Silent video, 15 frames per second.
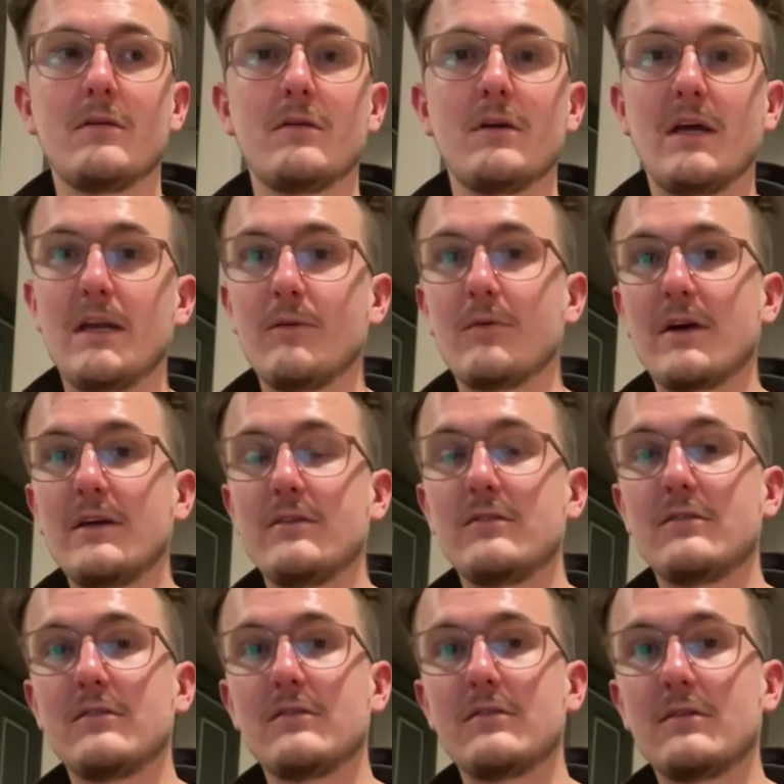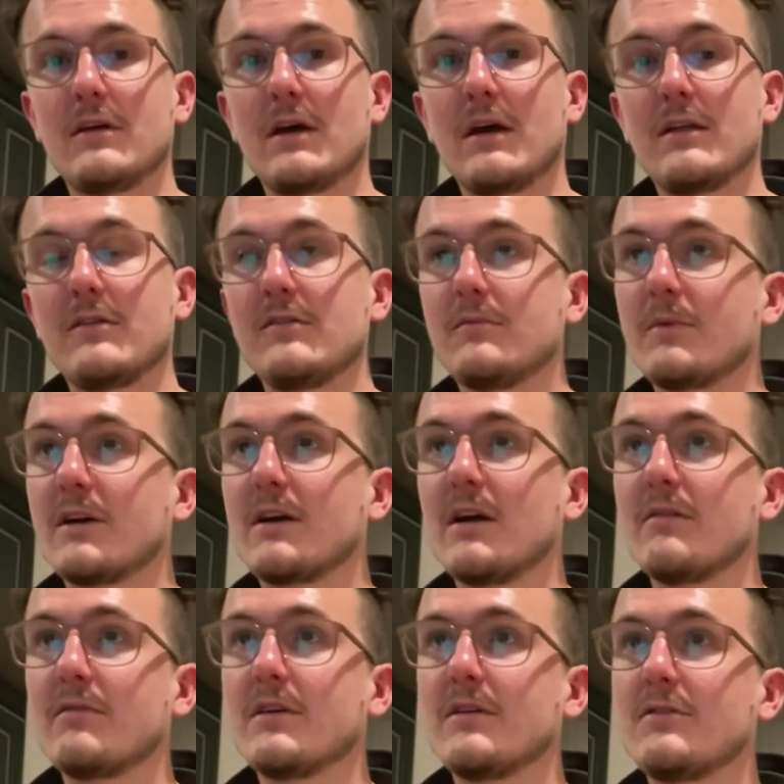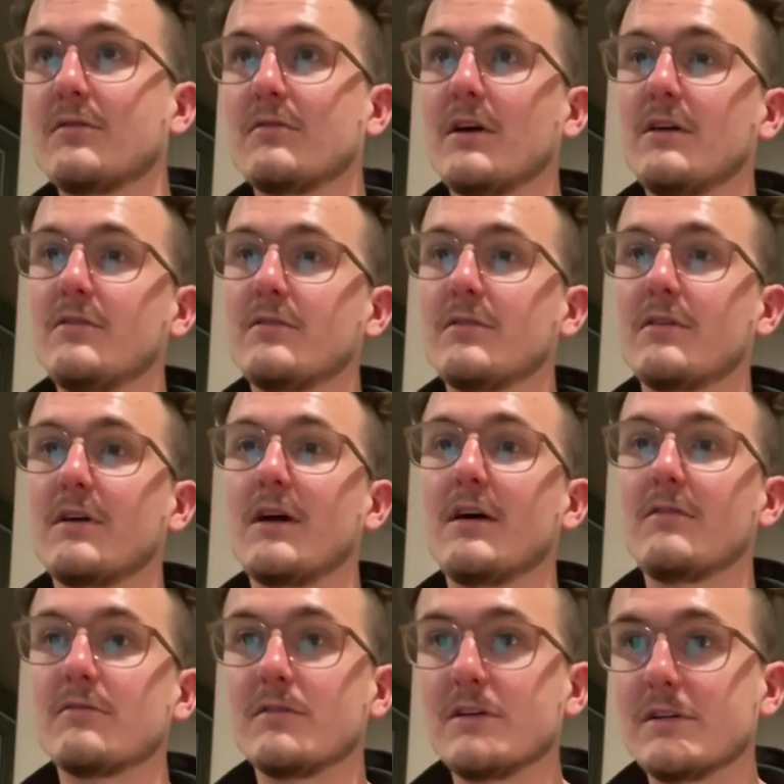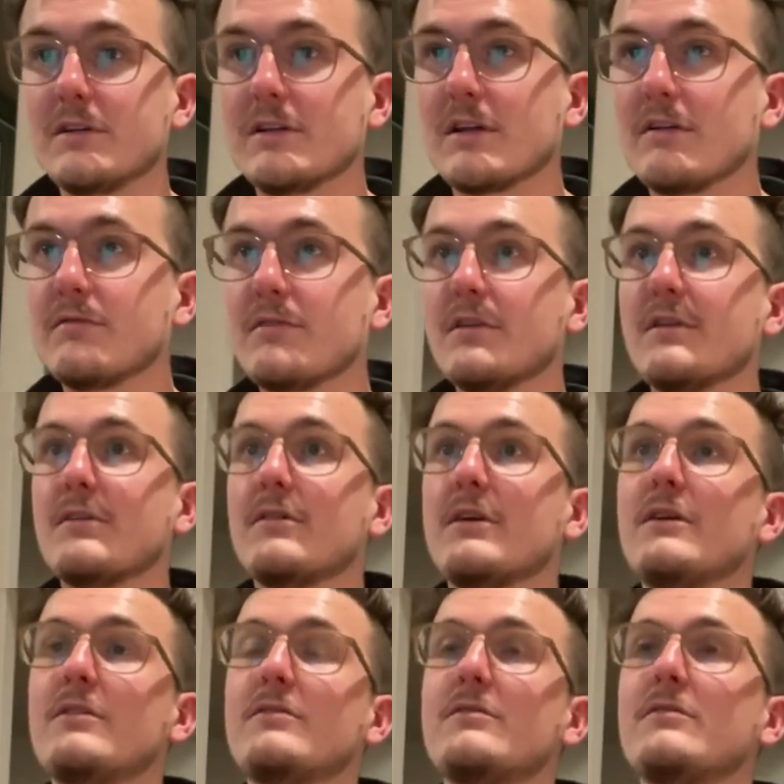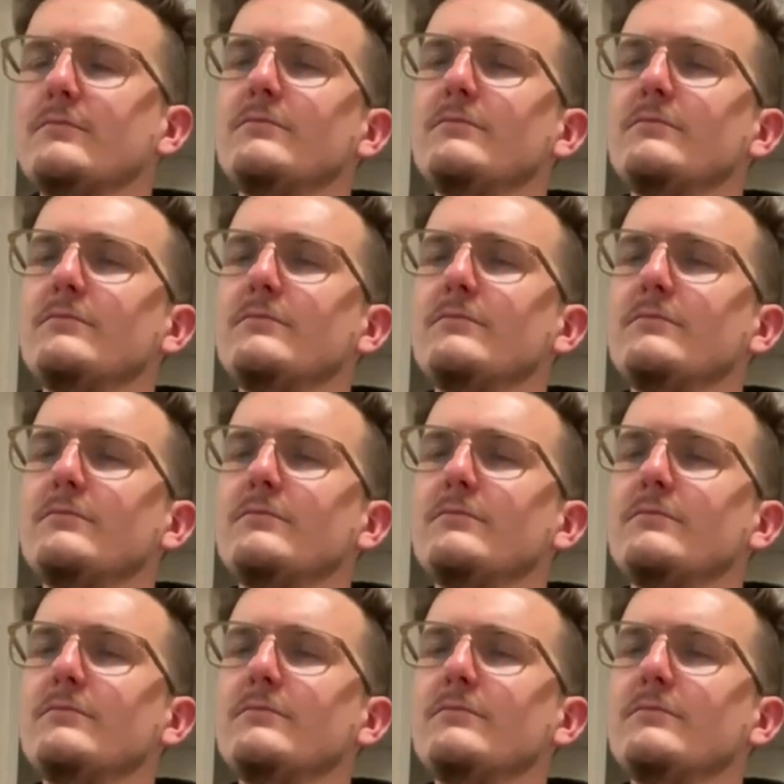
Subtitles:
Anyways, this is my cover. It's a great song. I really love the lyrics.